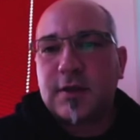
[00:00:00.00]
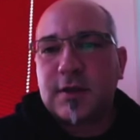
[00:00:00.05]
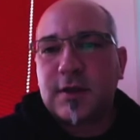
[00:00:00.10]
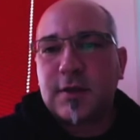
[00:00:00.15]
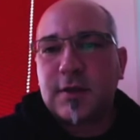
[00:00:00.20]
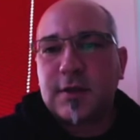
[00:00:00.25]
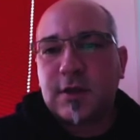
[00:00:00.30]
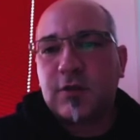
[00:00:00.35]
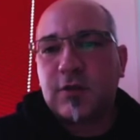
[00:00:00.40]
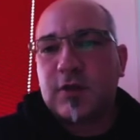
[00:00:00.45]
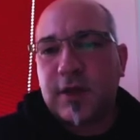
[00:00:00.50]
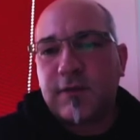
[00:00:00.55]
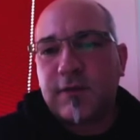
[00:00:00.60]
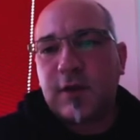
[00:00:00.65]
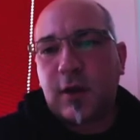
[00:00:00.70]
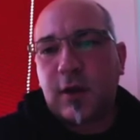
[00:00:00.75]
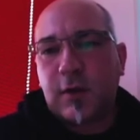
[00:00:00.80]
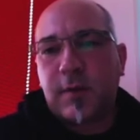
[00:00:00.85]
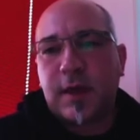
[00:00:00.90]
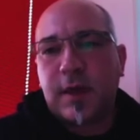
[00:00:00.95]
So
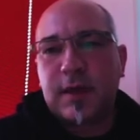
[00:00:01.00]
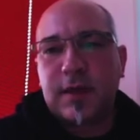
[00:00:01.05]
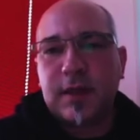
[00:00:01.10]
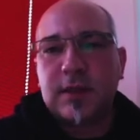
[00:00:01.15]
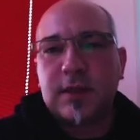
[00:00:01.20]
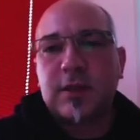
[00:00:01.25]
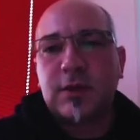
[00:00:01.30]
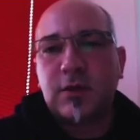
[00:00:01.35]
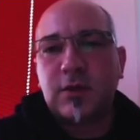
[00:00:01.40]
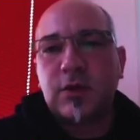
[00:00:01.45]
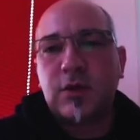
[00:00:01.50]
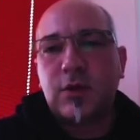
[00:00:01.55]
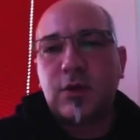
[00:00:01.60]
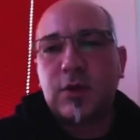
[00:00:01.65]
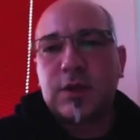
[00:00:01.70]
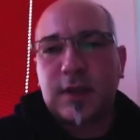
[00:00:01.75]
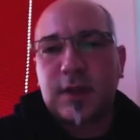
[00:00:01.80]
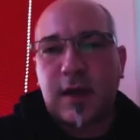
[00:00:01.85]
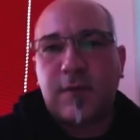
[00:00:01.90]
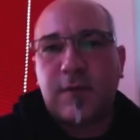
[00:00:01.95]
developer needs to do
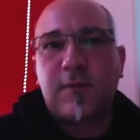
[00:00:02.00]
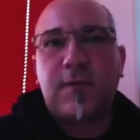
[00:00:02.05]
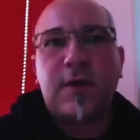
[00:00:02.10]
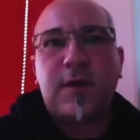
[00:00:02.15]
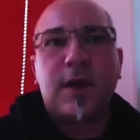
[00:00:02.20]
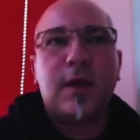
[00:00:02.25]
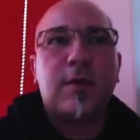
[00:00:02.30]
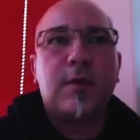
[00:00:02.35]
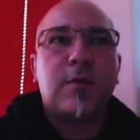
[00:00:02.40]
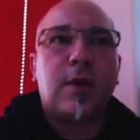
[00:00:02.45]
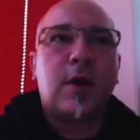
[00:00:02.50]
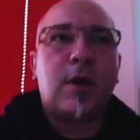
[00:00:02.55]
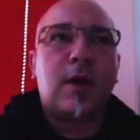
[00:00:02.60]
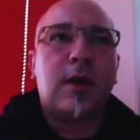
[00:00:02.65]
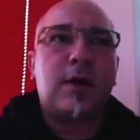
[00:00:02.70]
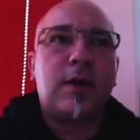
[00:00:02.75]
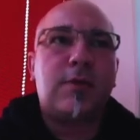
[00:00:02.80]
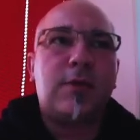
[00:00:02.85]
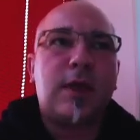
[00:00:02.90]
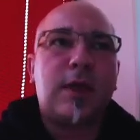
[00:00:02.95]
something,
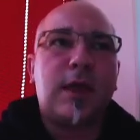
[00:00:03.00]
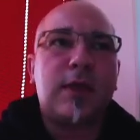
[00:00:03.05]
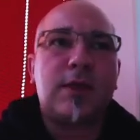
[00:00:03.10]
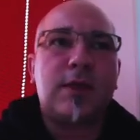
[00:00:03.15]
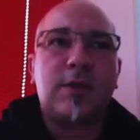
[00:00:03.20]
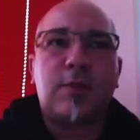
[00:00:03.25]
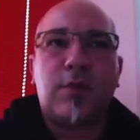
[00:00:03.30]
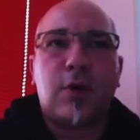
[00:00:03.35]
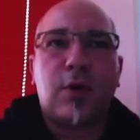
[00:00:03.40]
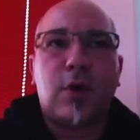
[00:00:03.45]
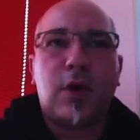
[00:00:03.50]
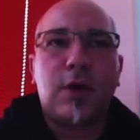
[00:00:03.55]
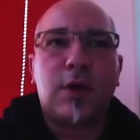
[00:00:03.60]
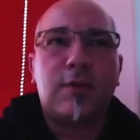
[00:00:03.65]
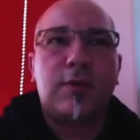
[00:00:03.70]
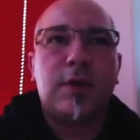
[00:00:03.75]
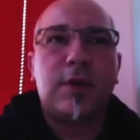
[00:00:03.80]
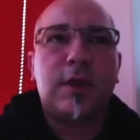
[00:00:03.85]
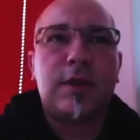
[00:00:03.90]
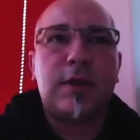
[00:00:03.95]
but we can support
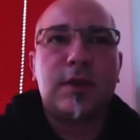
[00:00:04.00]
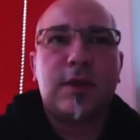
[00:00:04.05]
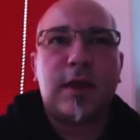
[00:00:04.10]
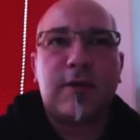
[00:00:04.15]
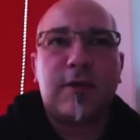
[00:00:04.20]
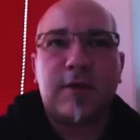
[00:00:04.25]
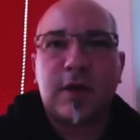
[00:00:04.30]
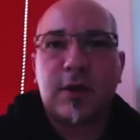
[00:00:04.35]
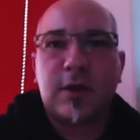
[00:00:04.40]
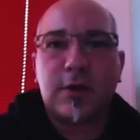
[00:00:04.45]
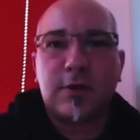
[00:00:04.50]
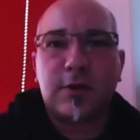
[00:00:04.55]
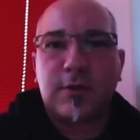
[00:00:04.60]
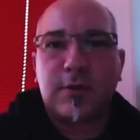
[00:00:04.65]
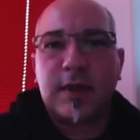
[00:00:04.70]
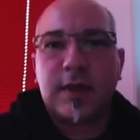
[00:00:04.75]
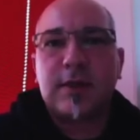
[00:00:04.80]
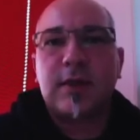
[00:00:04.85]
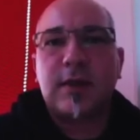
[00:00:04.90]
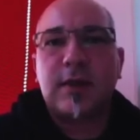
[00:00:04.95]
with having a
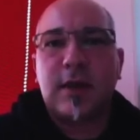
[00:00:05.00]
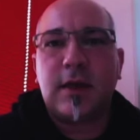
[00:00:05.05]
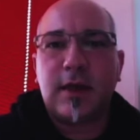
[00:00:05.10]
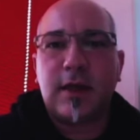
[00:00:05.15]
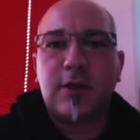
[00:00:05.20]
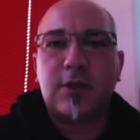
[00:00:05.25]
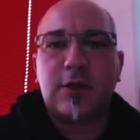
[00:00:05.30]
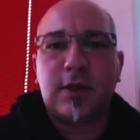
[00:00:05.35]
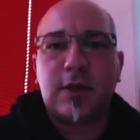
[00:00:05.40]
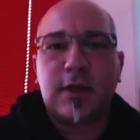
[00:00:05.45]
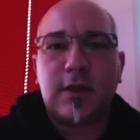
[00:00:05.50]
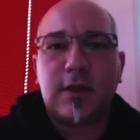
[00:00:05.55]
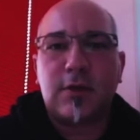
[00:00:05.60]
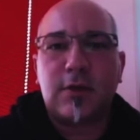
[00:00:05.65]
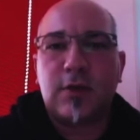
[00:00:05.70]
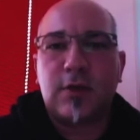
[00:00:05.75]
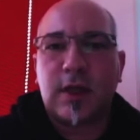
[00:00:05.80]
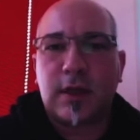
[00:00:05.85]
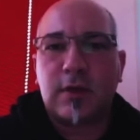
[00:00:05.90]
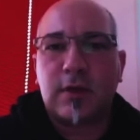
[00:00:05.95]
tracing agent that you
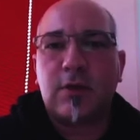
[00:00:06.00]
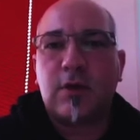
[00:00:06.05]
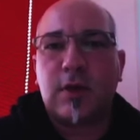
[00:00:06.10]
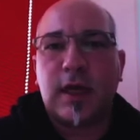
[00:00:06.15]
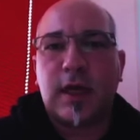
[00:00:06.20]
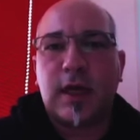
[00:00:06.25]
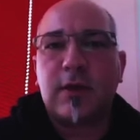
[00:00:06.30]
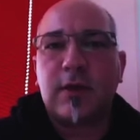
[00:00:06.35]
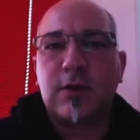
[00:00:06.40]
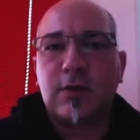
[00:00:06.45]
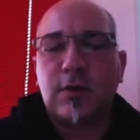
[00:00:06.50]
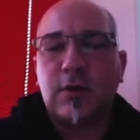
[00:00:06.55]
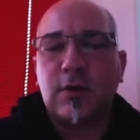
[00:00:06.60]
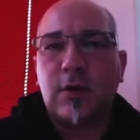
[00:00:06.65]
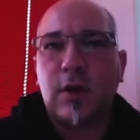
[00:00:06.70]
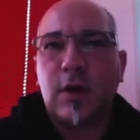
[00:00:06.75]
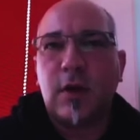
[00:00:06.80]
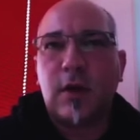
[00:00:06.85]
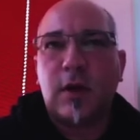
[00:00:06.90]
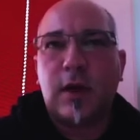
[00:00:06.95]
can connect to
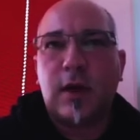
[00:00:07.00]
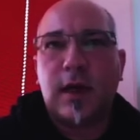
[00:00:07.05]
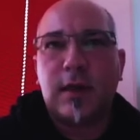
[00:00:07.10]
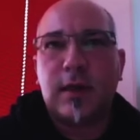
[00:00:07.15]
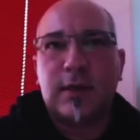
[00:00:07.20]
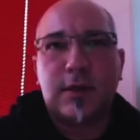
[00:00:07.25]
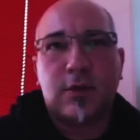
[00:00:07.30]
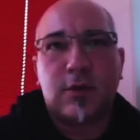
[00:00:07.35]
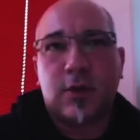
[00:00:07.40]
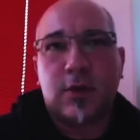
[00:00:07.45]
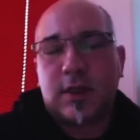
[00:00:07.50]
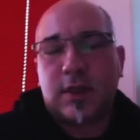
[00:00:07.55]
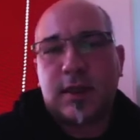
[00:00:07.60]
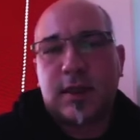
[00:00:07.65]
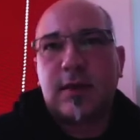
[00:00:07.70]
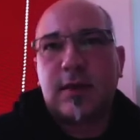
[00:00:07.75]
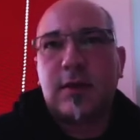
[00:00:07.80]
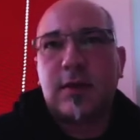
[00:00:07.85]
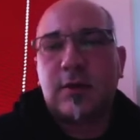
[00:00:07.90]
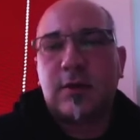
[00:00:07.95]
and store the
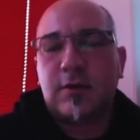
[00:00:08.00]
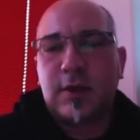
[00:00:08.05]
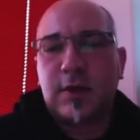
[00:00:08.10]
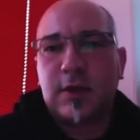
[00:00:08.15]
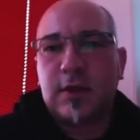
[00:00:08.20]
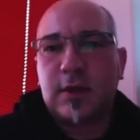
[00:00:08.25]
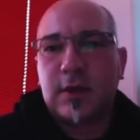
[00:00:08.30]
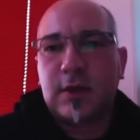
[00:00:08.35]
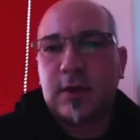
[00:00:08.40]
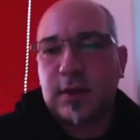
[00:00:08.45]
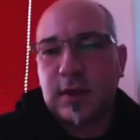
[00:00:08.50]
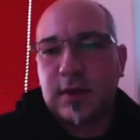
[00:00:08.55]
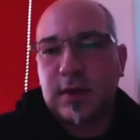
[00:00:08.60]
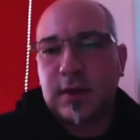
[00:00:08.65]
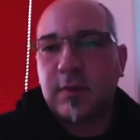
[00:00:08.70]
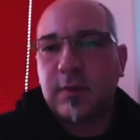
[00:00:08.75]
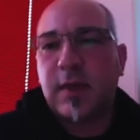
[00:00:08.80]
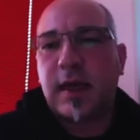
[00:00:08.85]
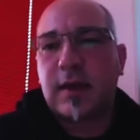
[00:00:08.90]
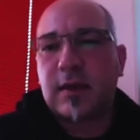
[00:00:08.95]
data in
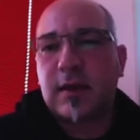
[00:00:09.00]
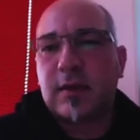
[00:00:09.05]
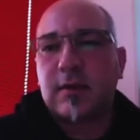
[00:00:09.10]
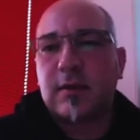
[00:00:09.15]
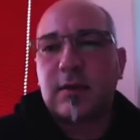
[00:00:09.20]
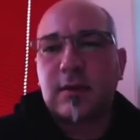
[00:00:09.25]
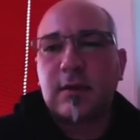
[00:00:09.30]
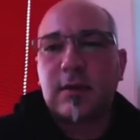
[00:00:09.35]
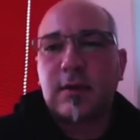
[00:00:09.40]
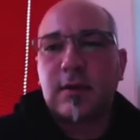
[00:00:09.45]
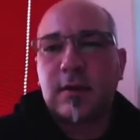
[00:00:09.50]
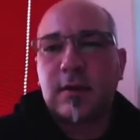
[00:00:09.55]
the backend. Yeah.